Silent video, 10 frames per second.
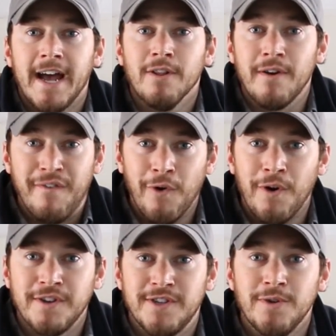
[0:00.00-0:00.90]
I look
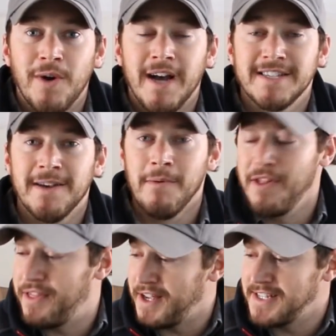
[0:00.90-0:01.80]
forward to some
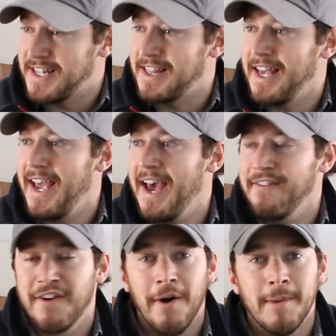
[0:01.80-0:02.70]
of the things that they
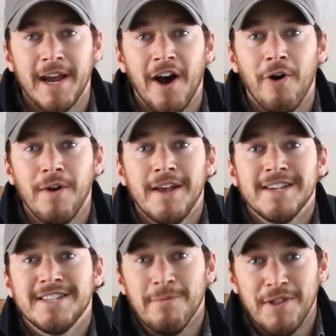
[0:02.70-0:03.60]
have coming out,
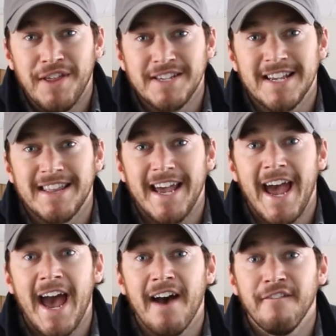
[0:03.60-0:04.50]
some of the things that they
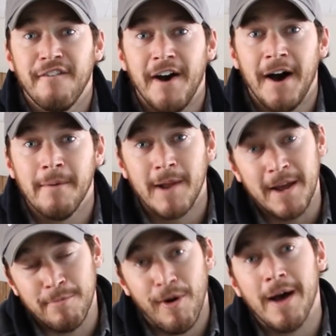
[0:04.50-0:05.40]
have, and
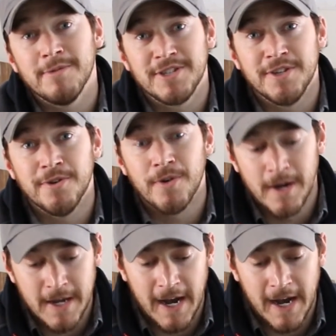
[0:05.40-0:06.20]
I promise you,